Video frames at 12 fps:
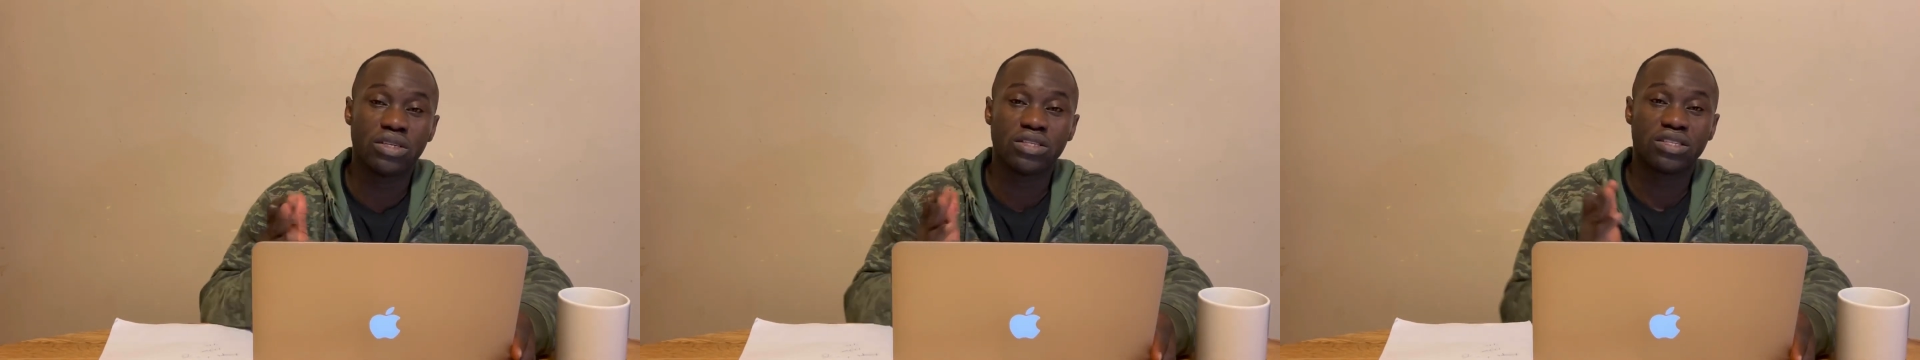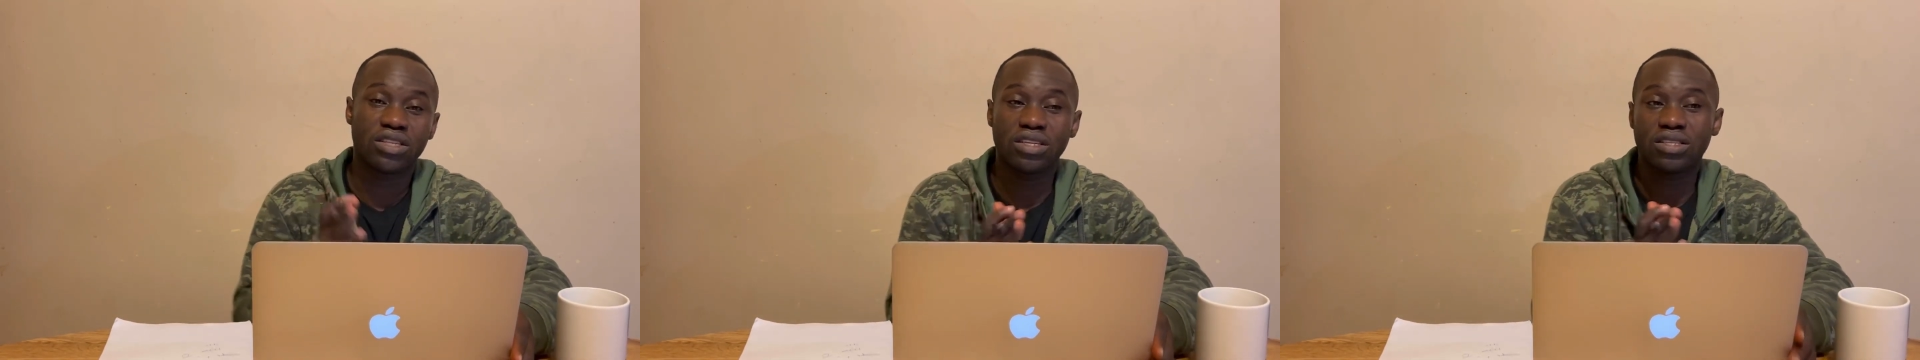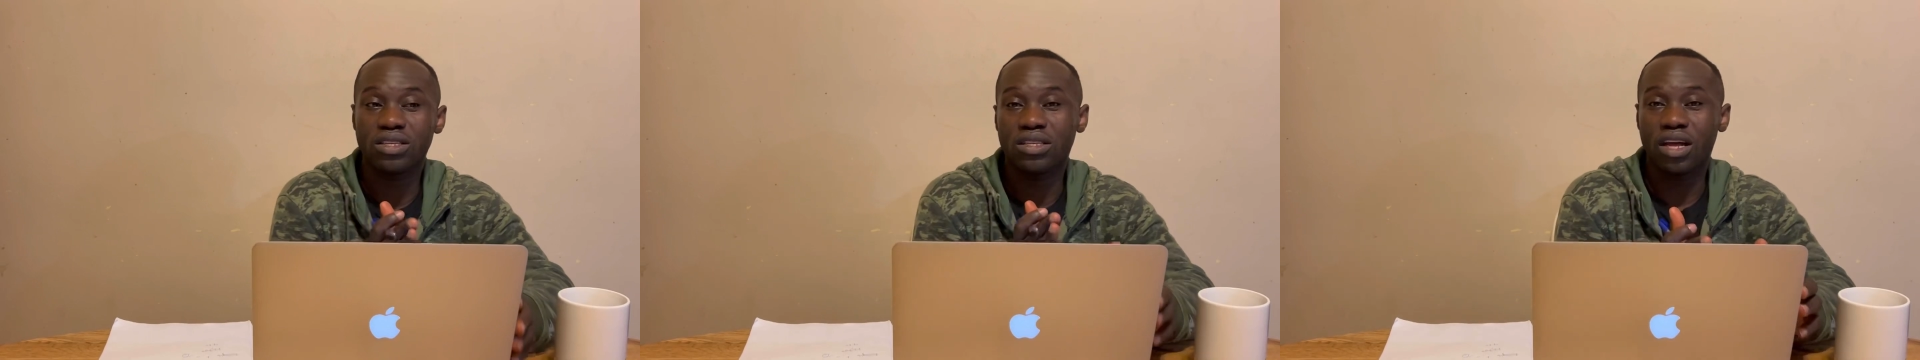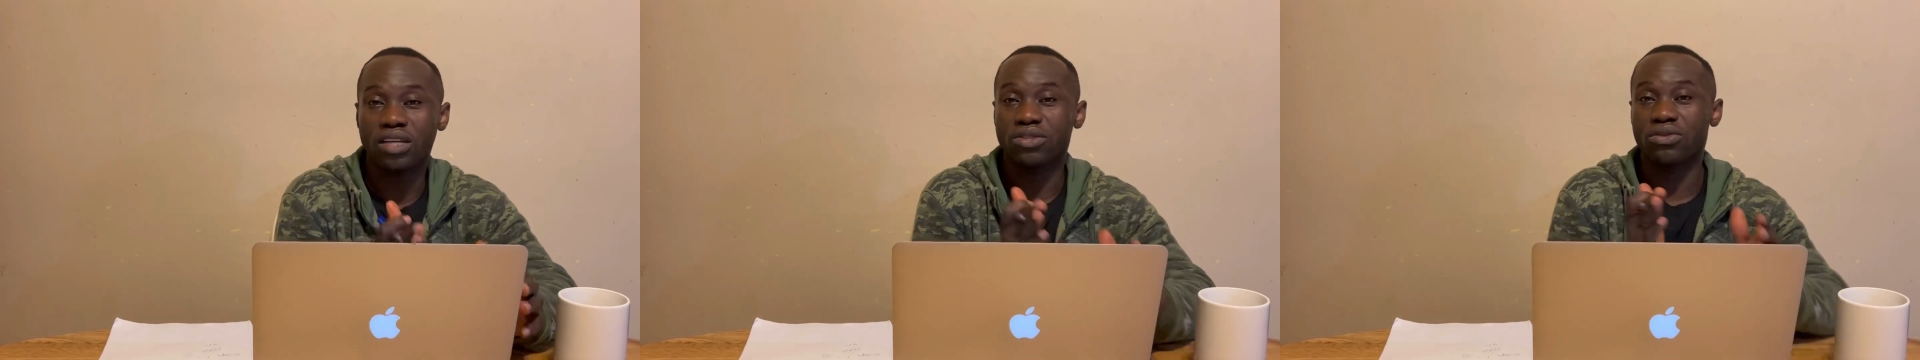stating
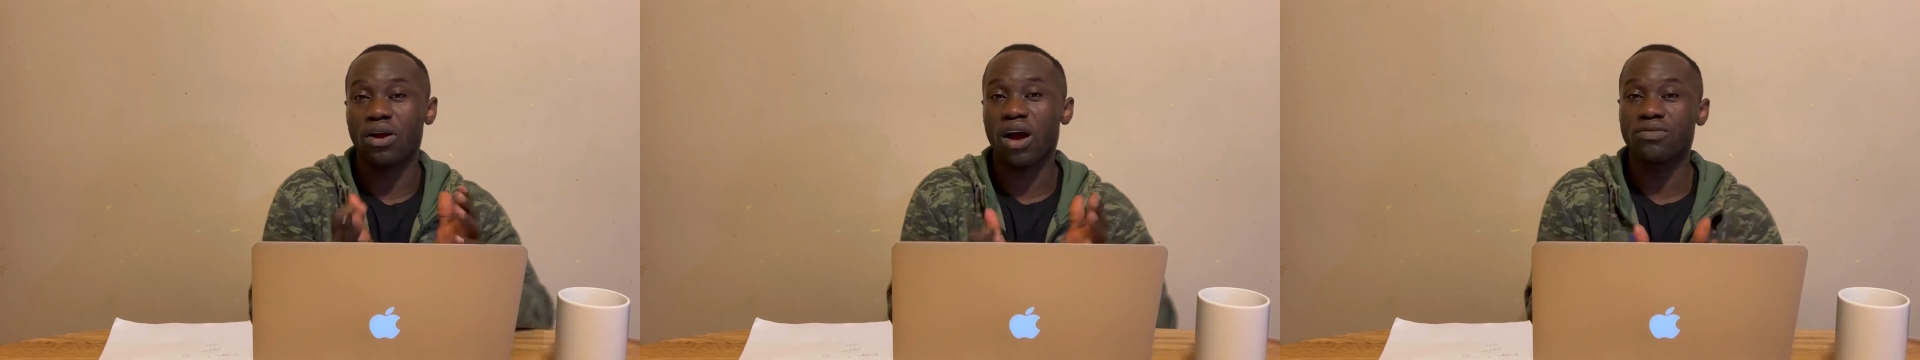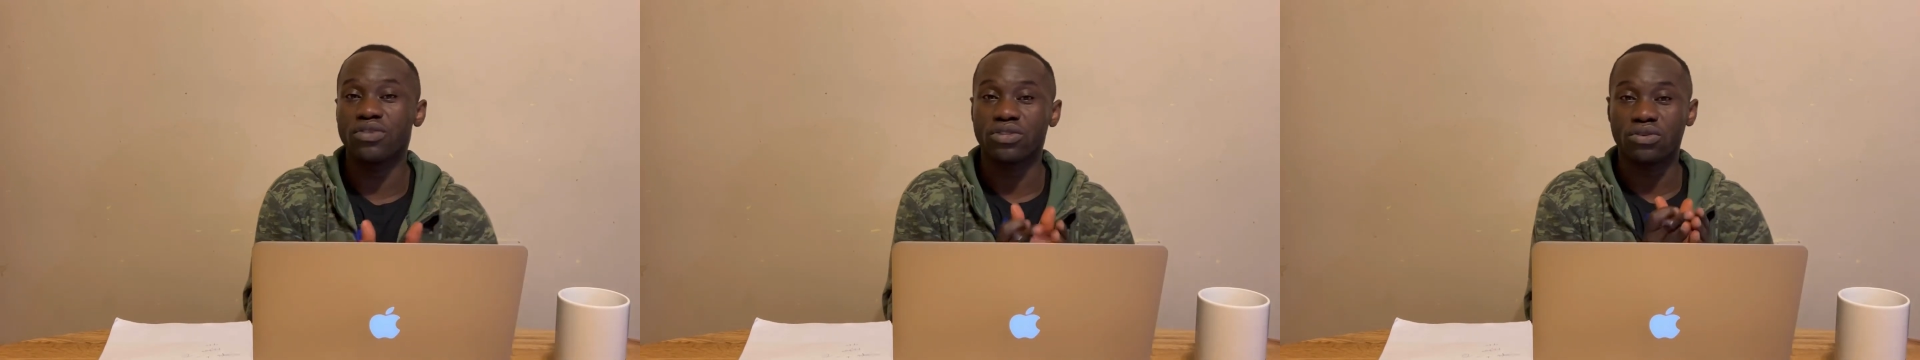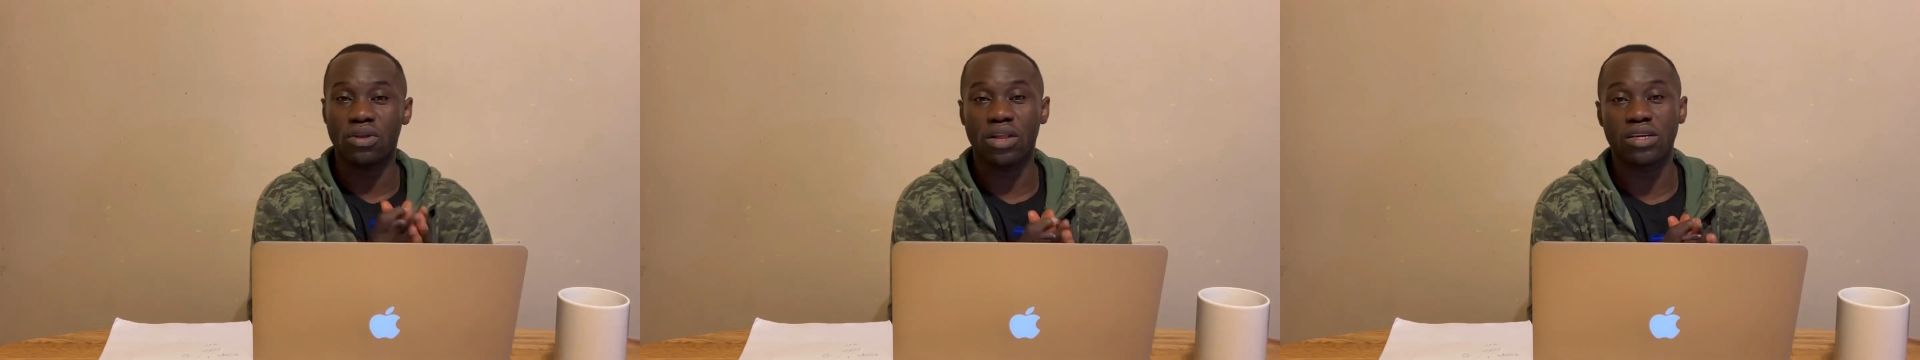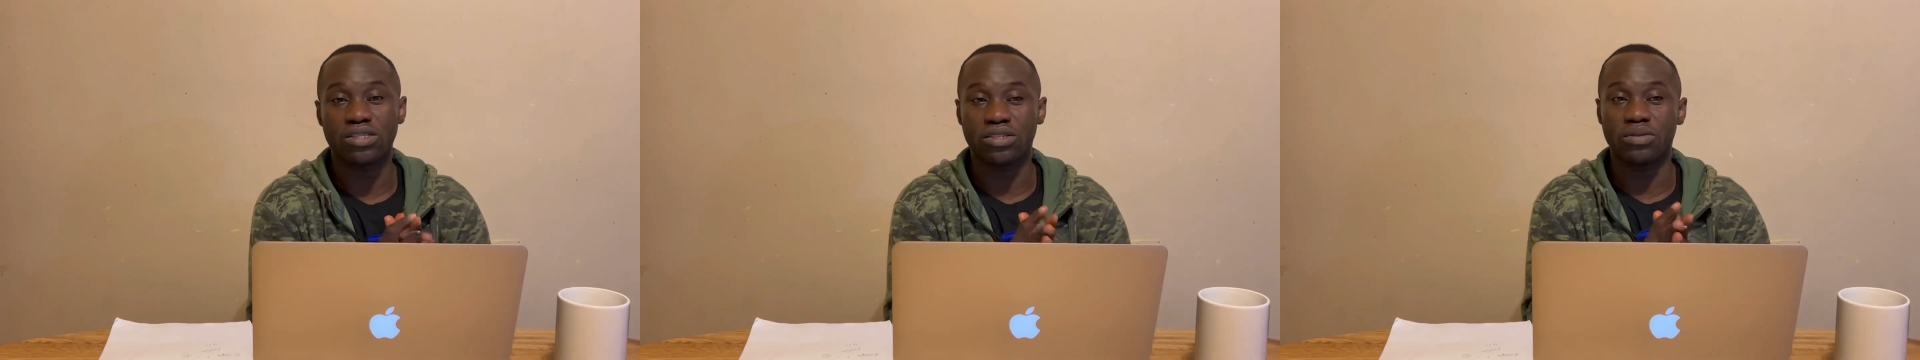that you have a
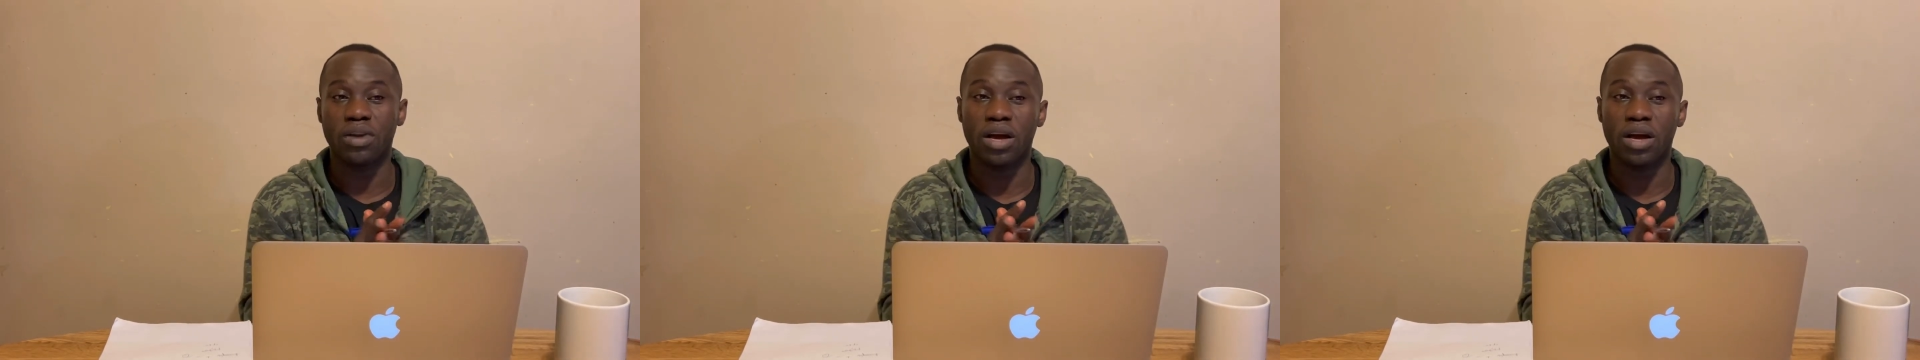scholarship,